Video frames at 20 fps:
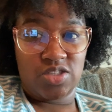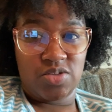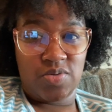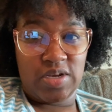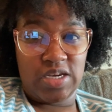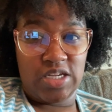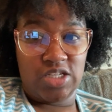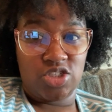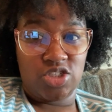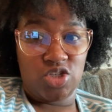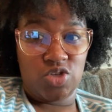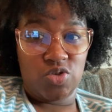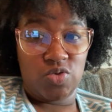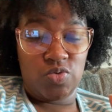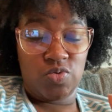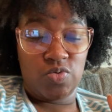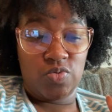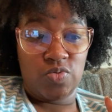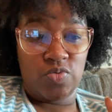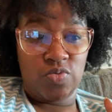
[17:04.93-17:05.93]
So I need to
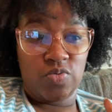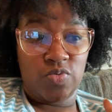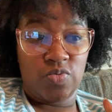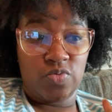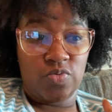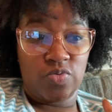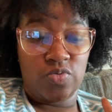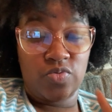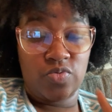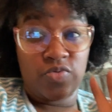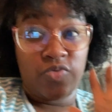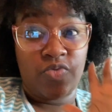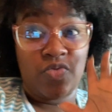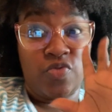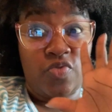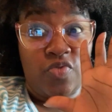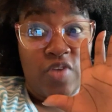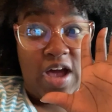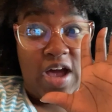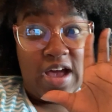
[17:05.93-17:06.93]
do
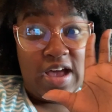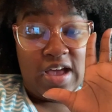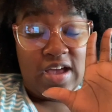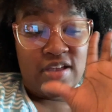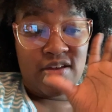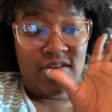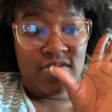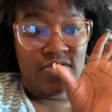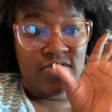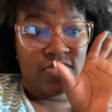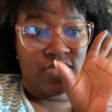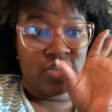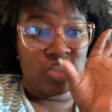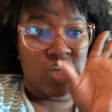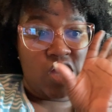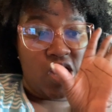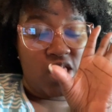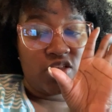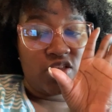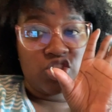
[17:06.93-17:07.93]
five
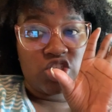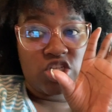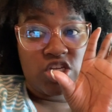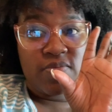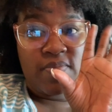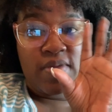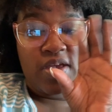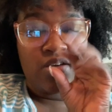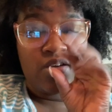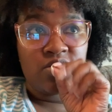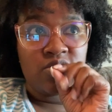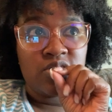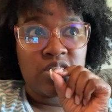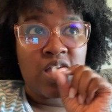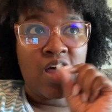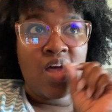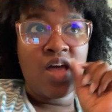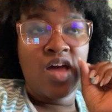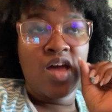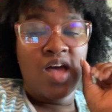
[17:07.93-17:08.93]
challenge emails
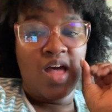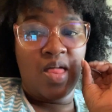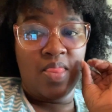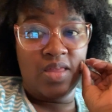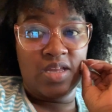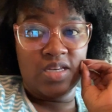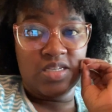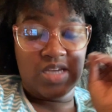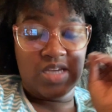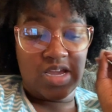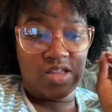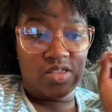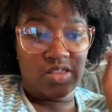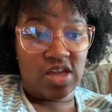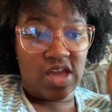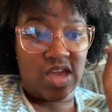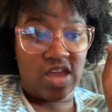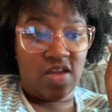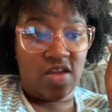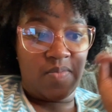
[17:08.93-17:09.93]
and then take
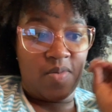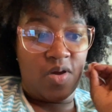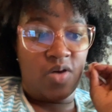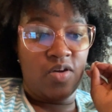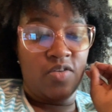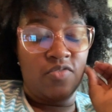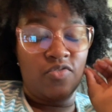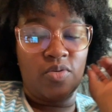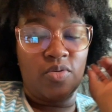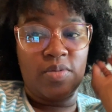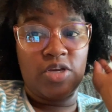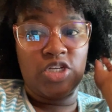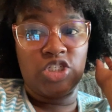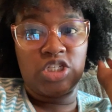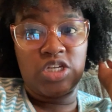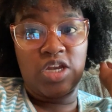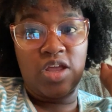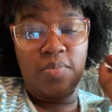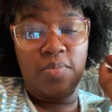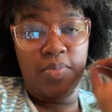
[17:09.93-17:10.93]
that email
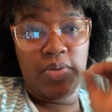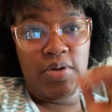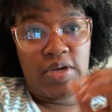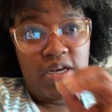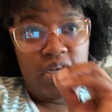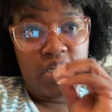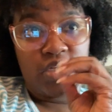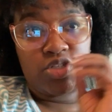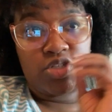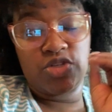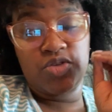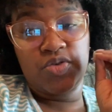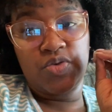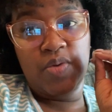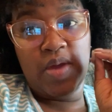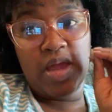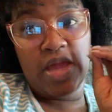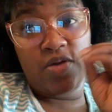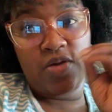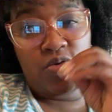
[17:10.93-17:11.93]
information and put it into
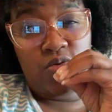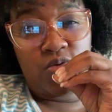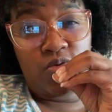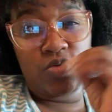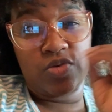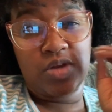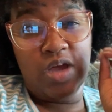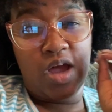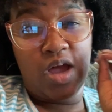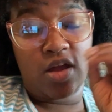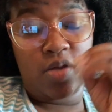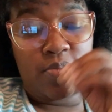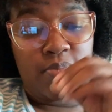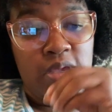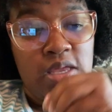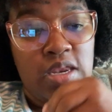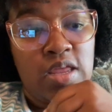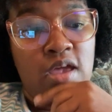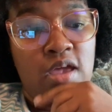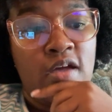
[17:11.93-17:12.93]
a Google Doc, a
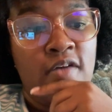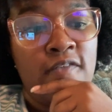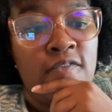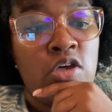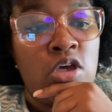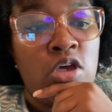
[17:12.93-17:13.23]
PDF,